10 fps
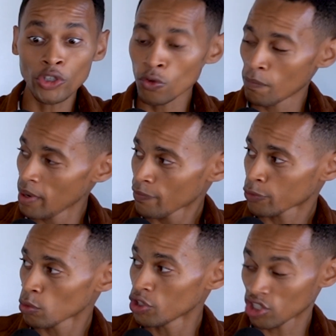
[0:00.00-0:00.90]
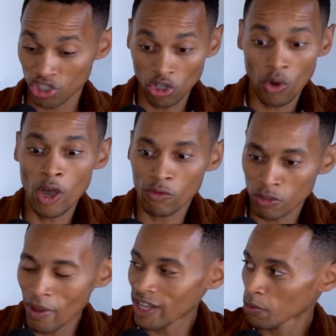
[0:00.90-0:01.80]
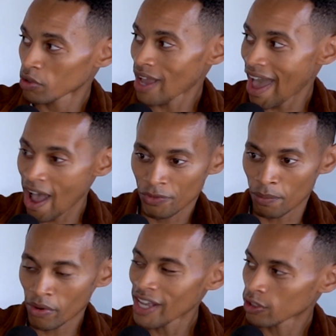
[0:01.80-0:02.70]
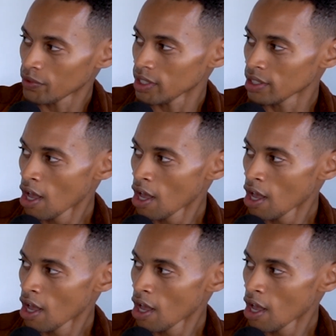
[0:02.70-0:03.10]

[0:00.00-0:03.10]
you've been through, you're still held responsible to have to breastfeed.